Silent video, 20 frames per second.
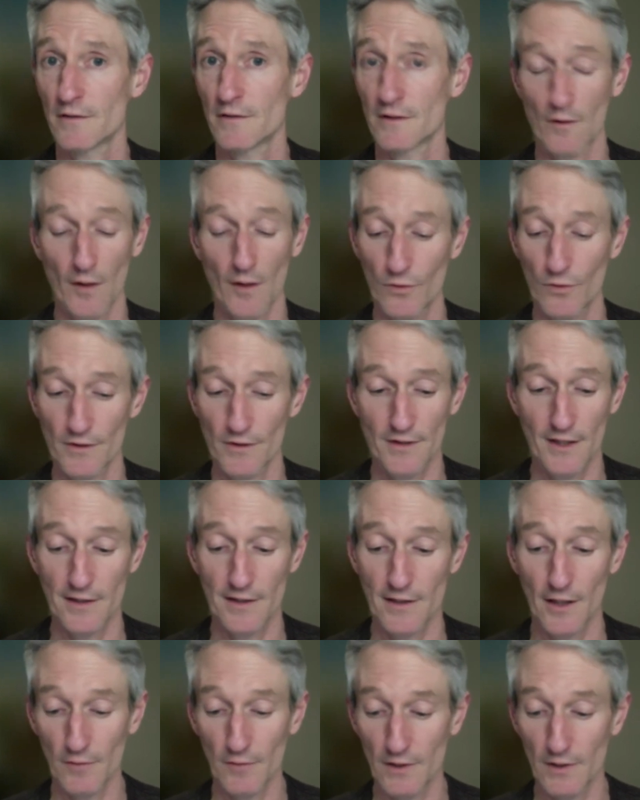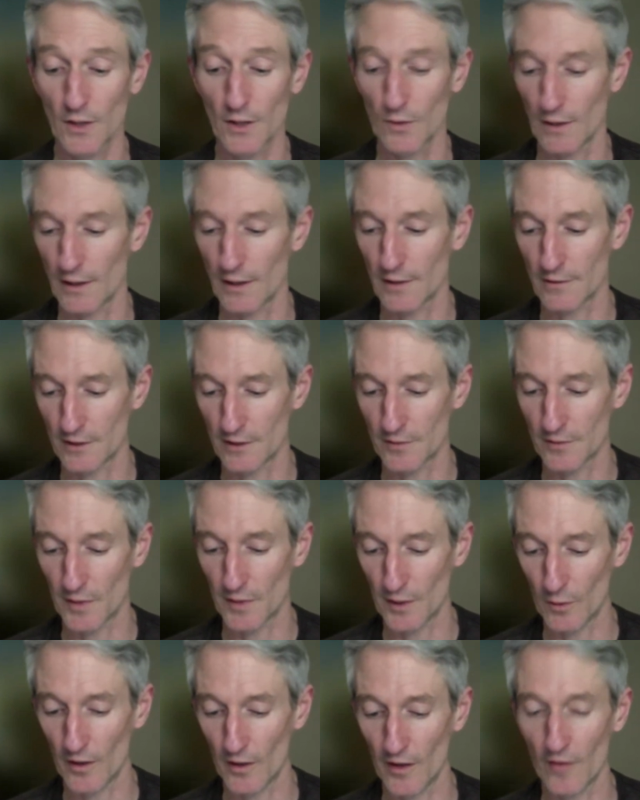So I wouldn't say don't do it, just be
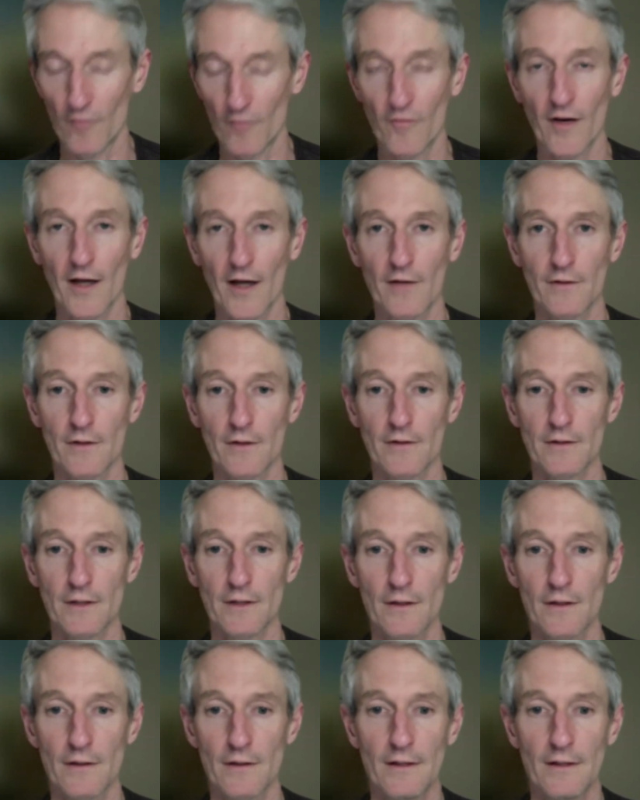aware of the fact that